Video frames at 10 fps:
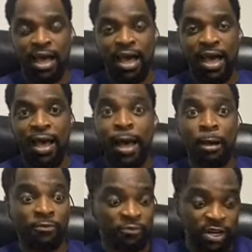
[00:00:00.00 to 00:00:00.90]

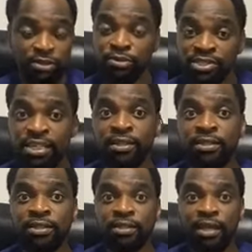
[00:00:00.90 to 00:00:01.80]
Very
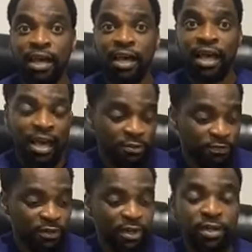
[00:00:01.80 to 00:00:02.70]
recently, I
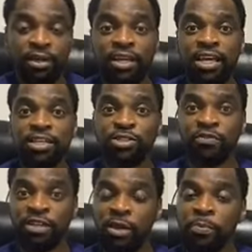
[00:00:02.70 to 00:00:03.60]
have a case
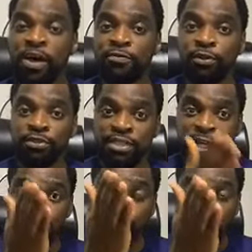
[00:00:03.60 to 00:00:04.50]
of an Empire volunteer in